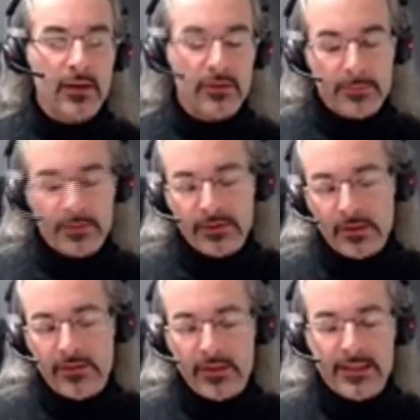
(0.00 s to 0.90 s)
of the
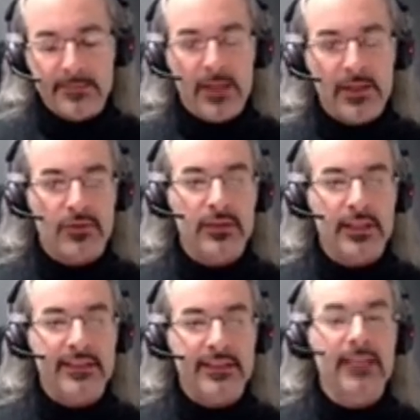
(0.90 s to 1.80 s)
perturbative expansion
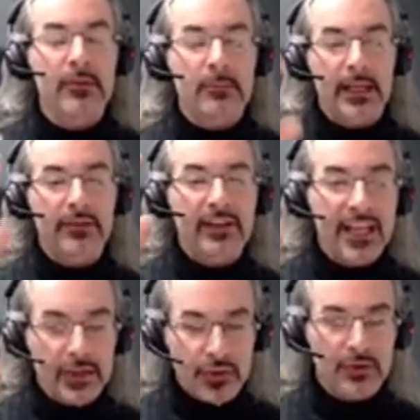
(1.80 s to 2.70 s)
that is given by the
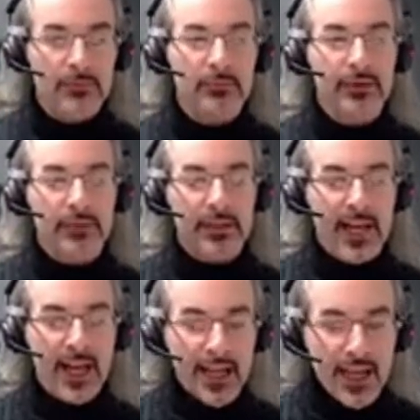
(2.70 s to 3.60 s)
ratio between the
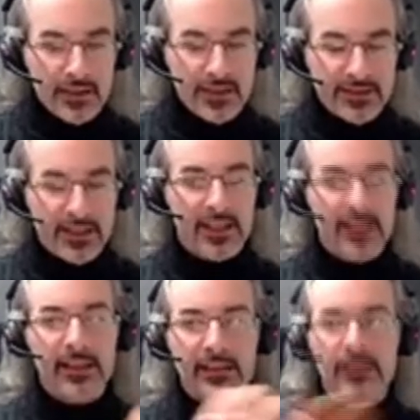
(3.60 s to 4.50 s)
high energy
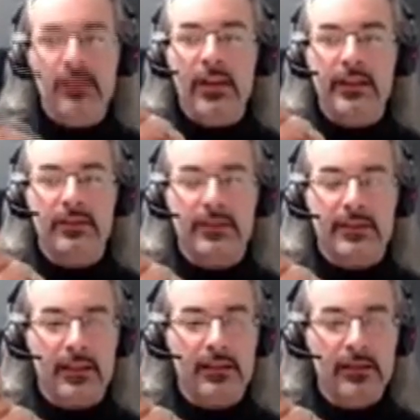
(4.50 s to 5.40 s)
scale and the low energy
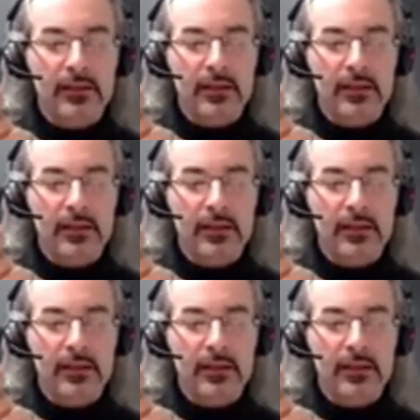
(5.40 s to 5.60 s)
scale.